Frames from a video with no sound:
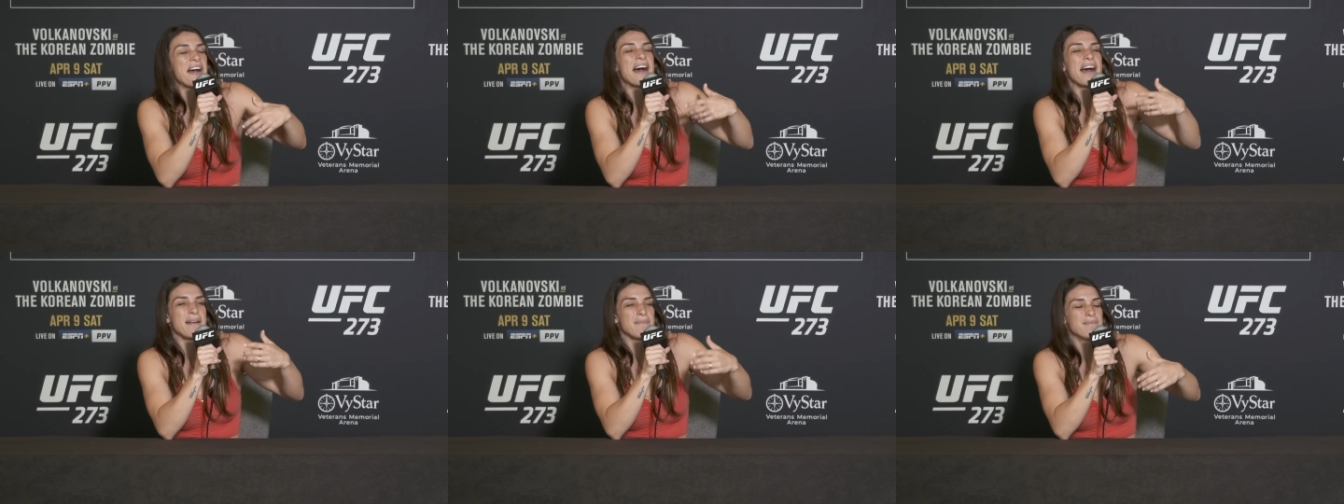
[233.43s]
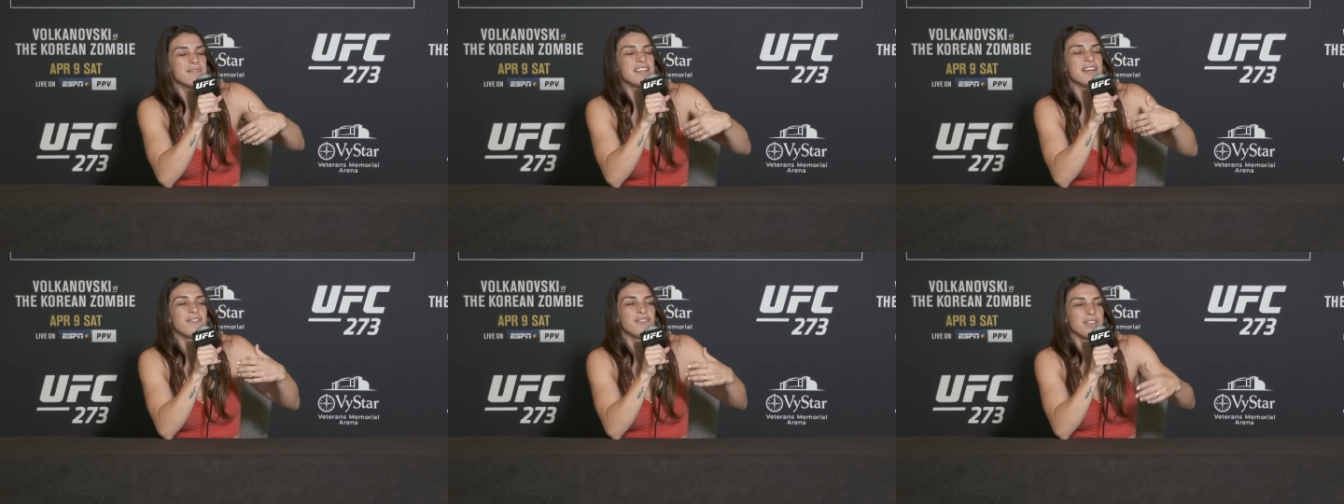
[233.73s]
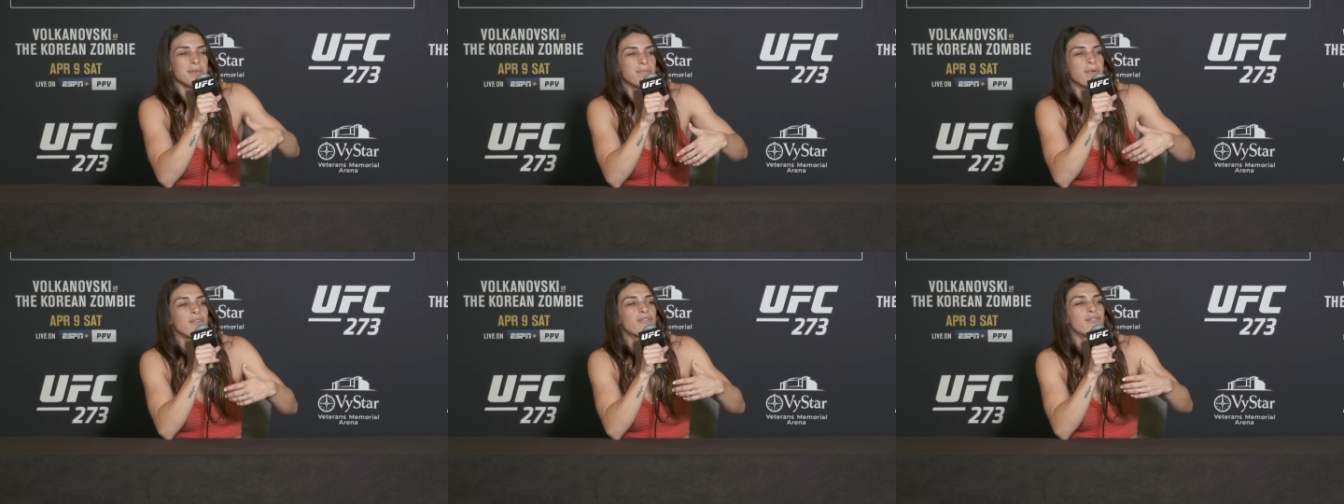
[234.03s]
I
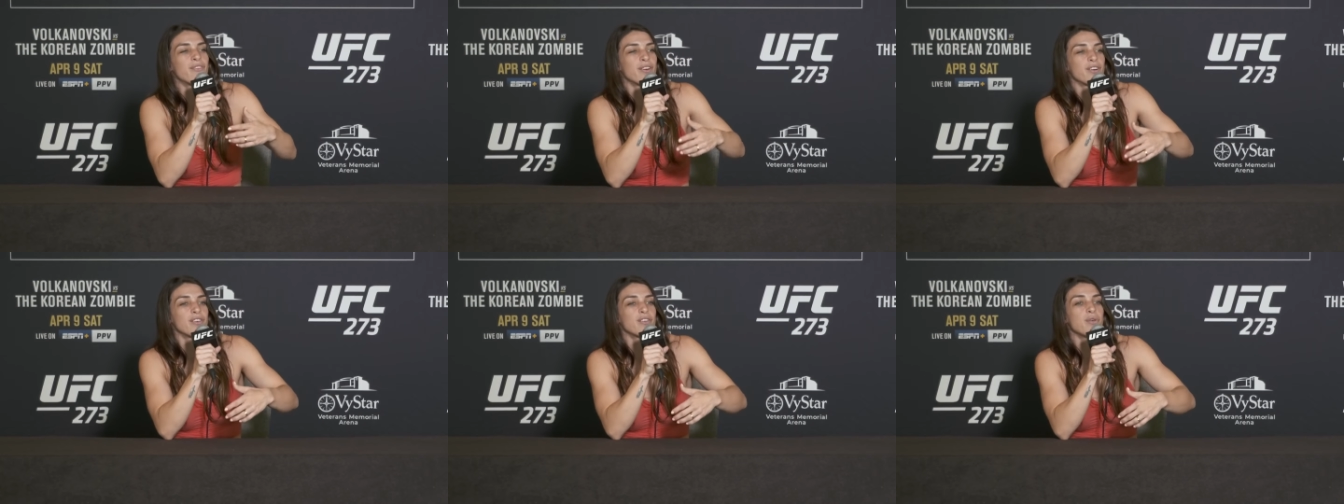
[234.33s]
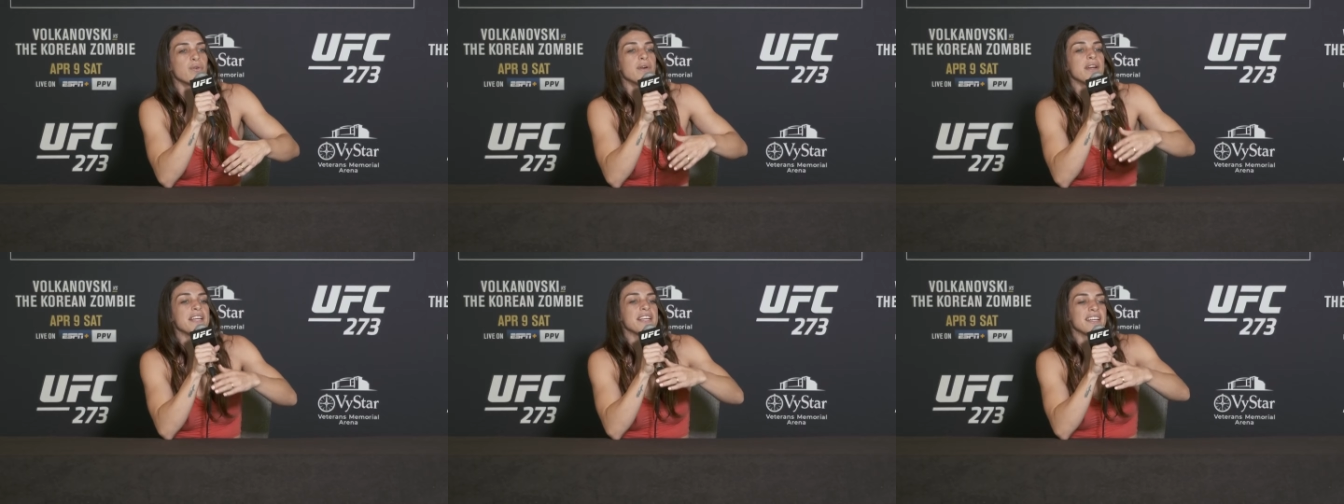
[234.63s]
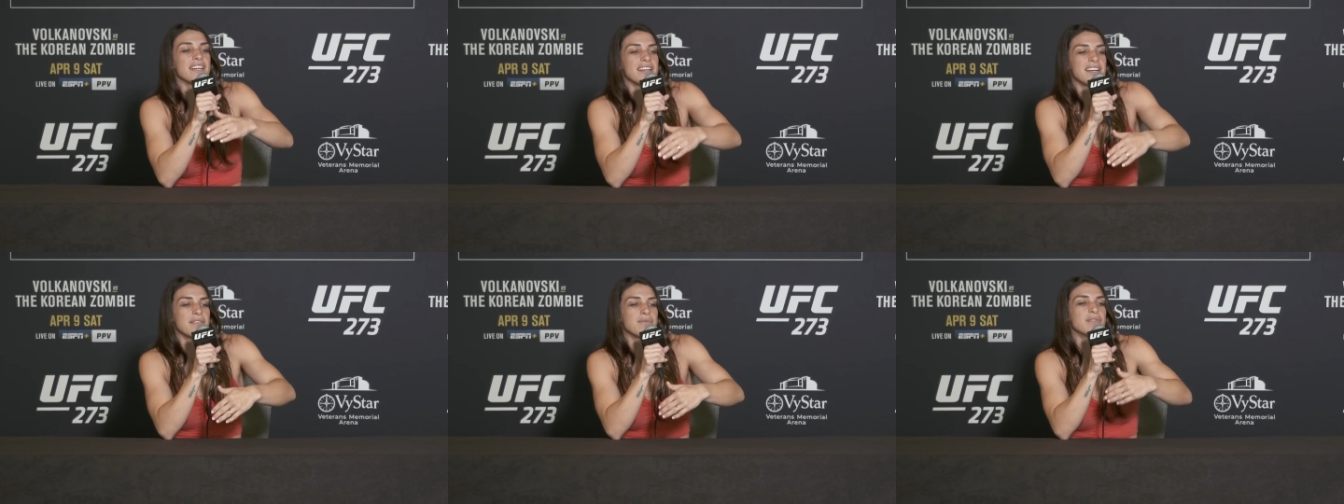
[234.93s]
definitely prefer going
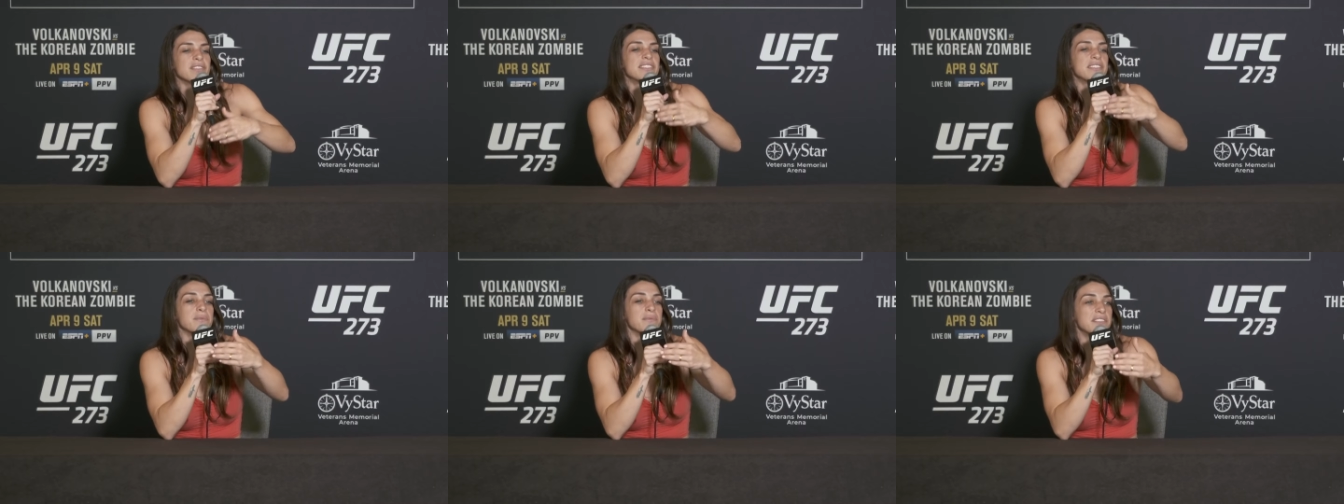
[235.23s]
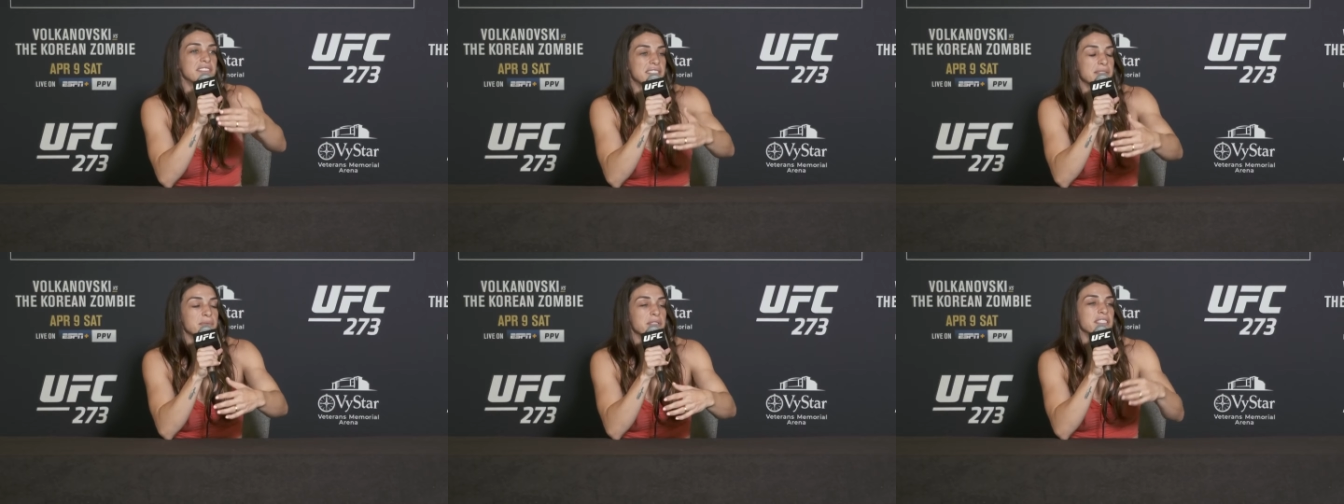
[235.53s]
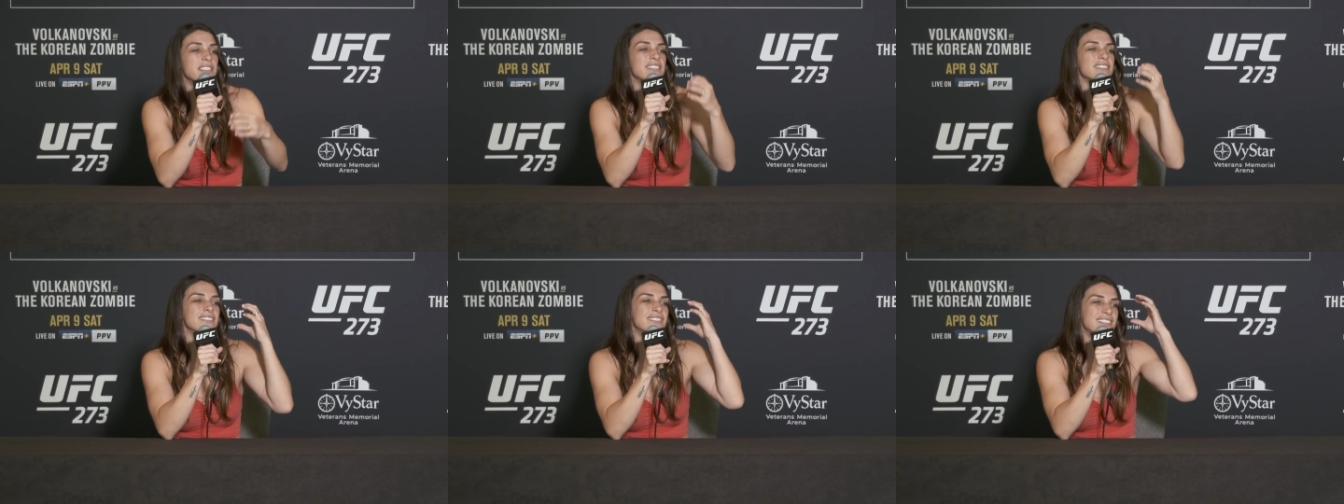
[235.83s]
with someone similar
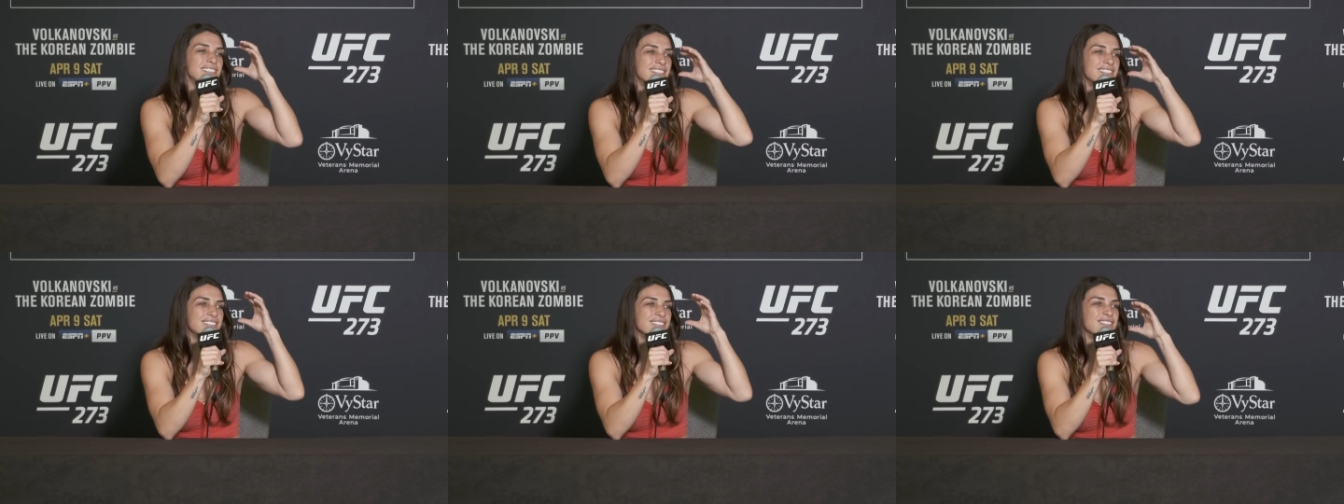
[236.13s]
because